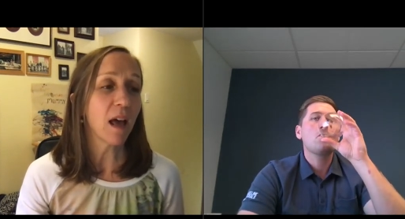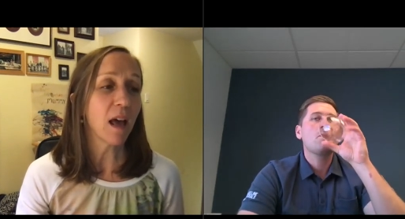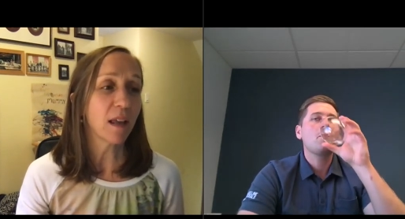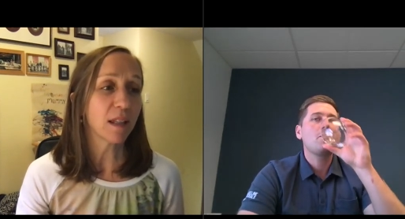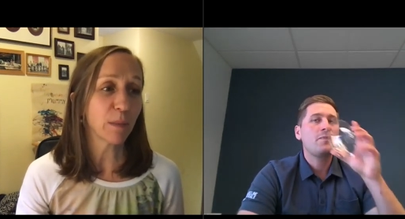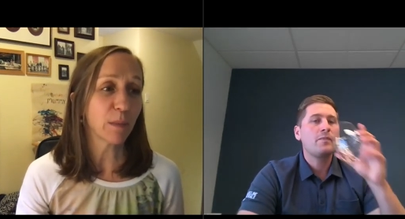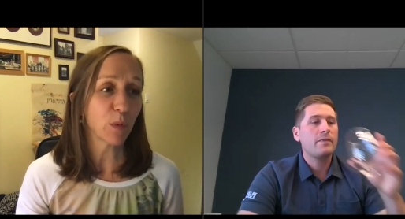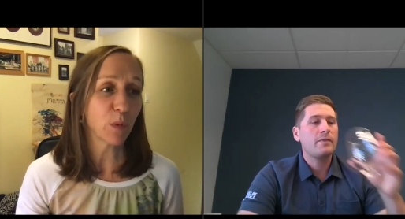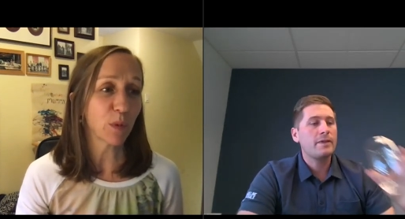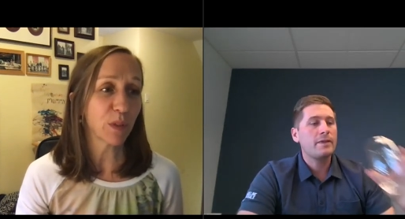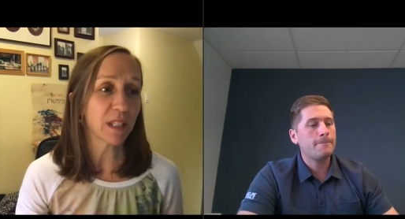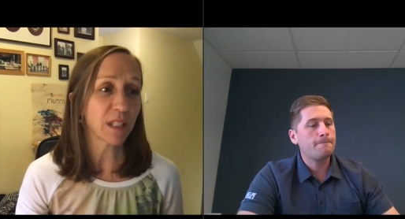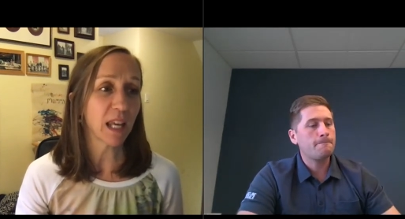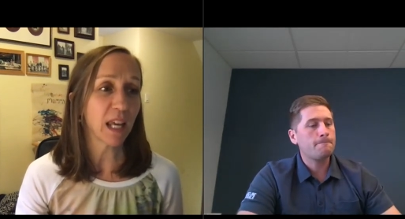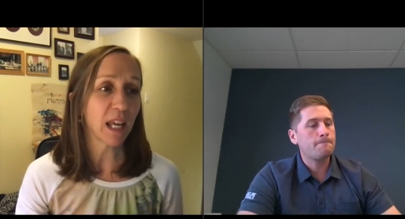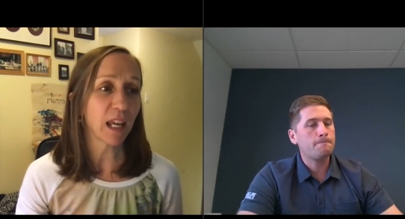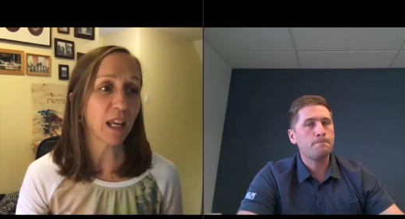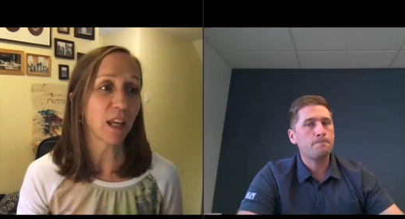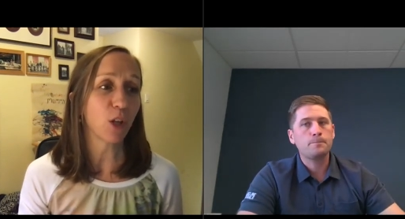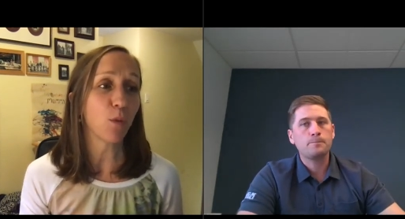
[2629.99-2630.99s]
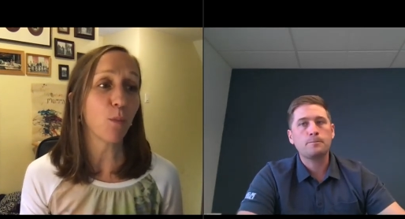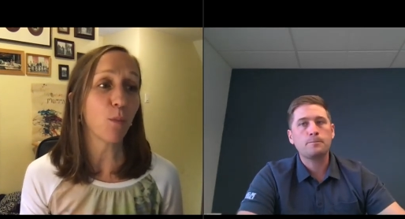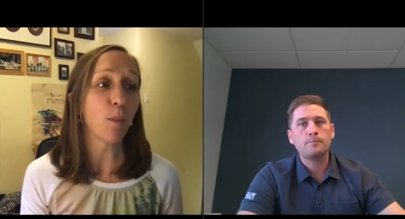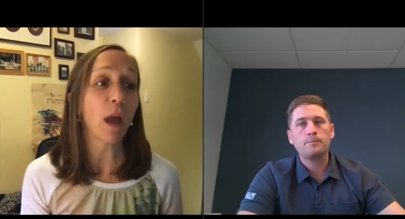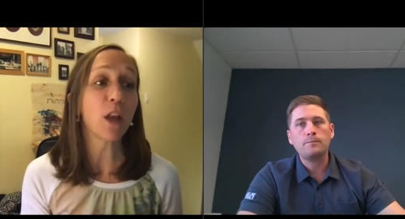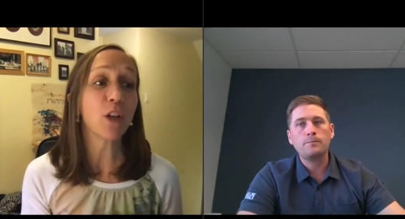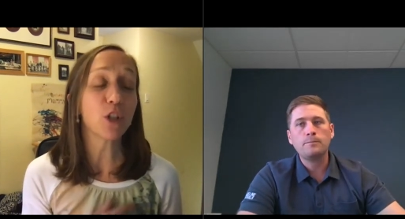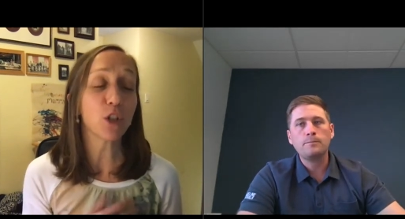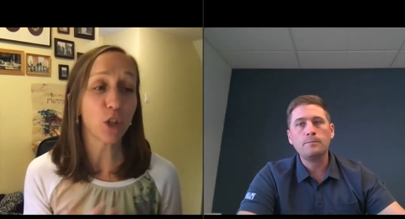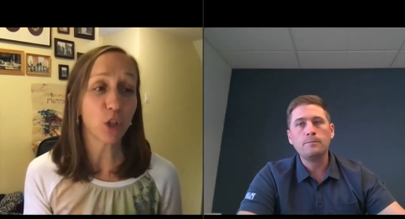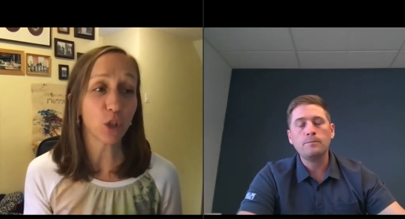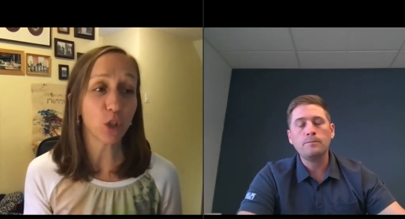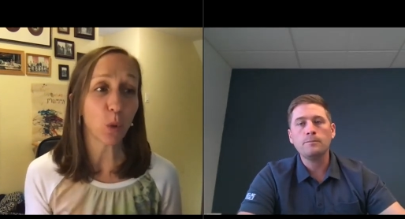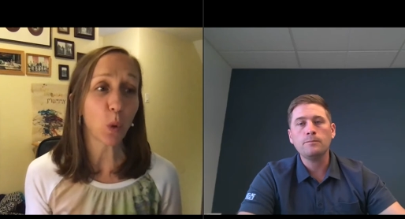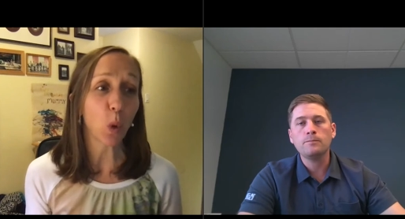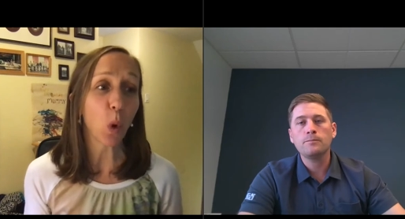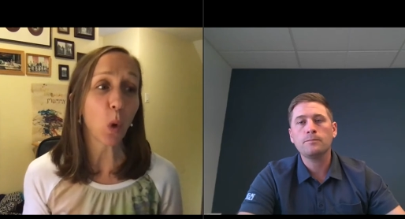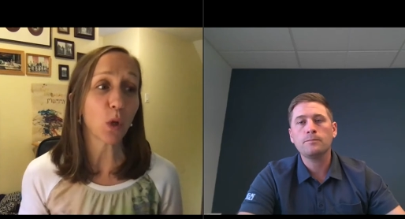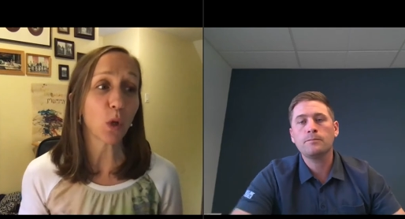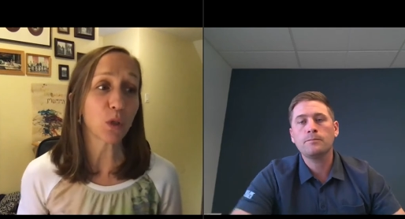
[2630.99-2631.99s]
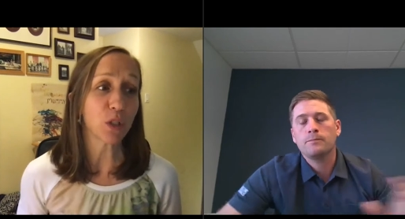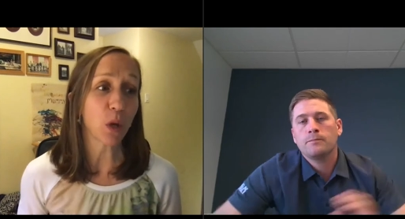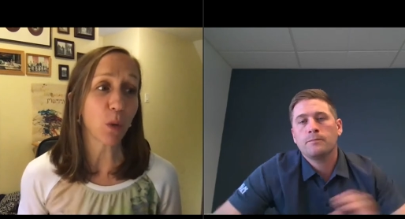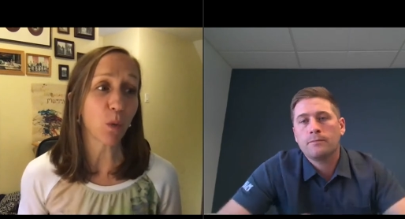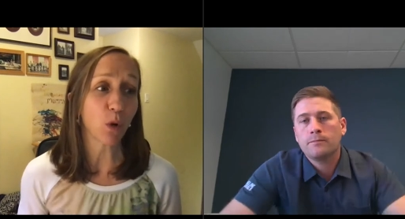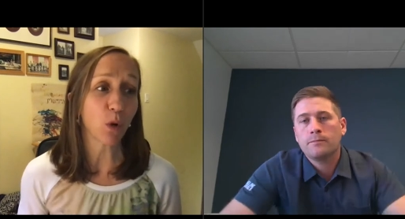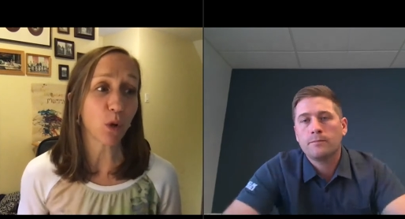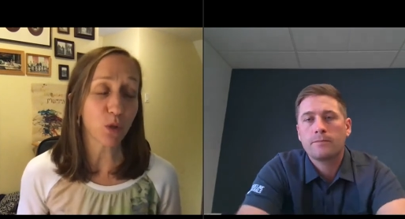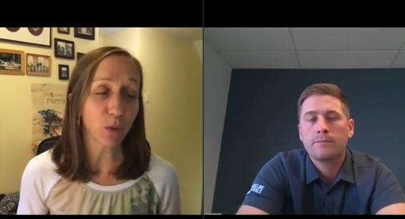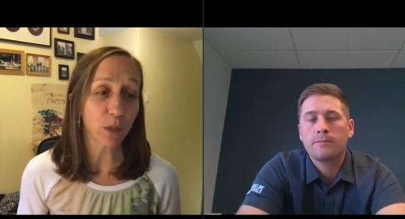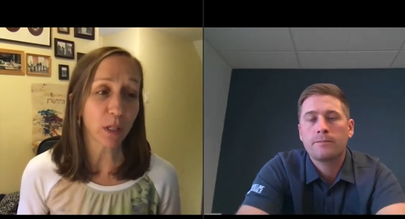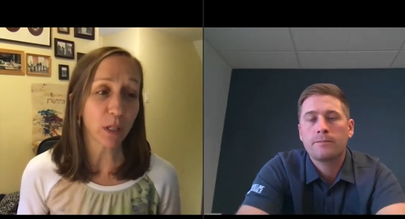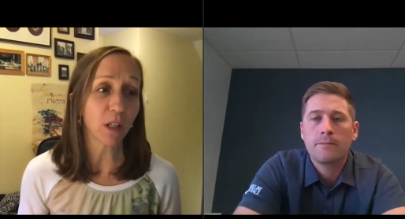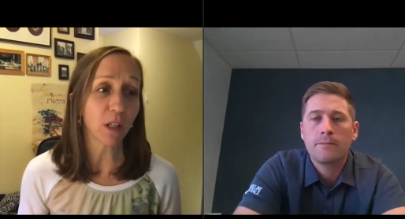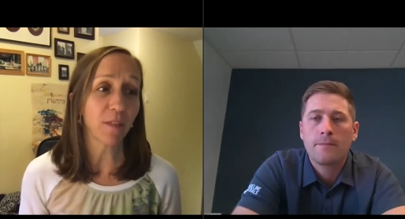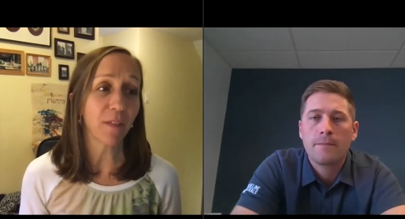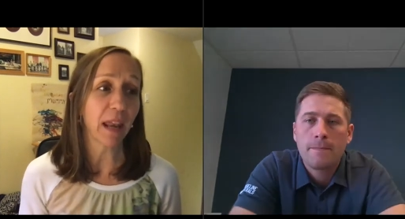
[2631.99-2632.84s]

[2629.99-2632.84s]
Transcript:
Speaker 1: Someone was saying you mentioned the two holes that were drilled